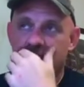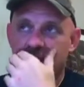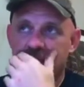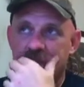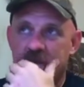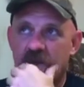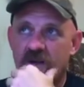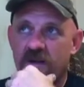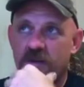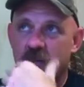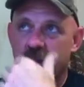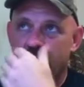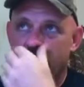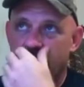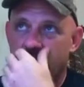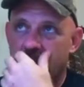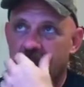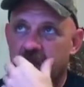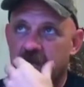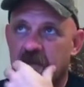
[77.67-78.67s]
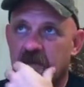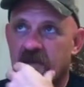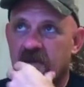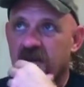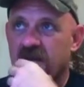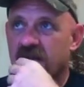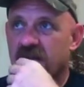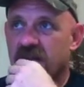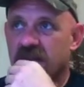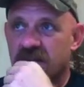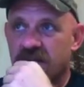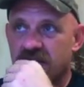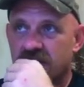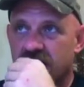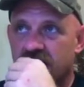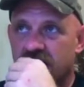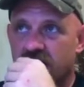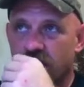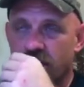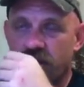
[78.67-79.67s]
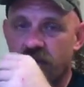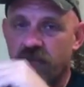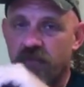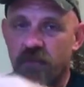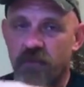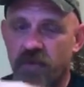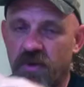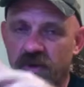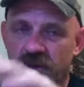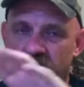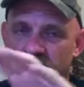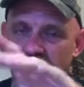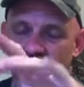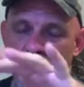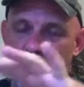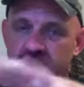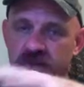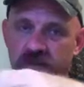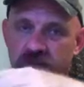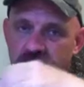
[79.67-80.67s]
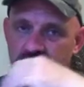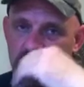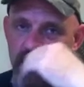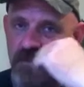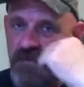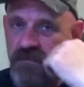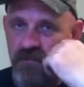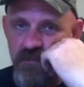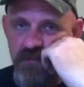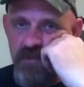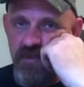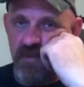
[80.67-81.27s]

you're not picking two different political views.